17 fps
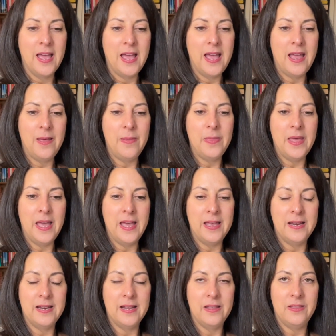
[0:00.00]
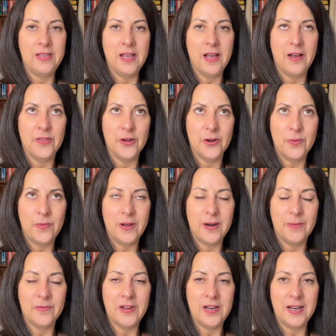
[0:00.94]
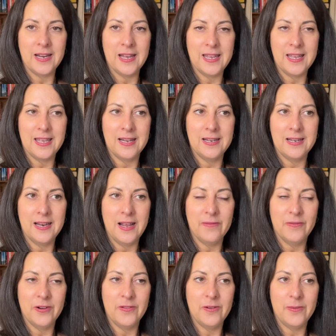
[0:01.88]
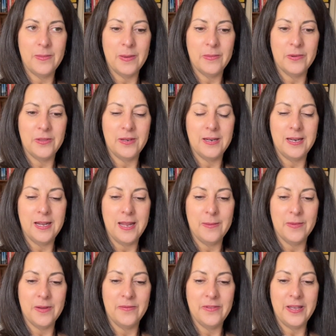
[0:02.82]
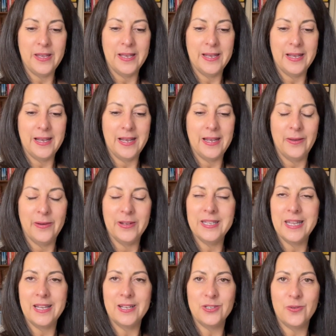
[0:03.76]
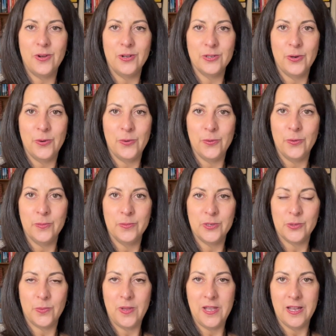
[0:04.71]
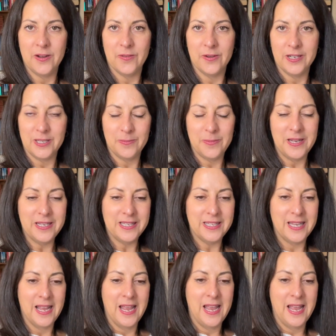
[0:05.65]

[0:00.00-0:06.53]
And then the other one I'm reading, I can never remember the name of it. I think it's called Home Sweet Christmas.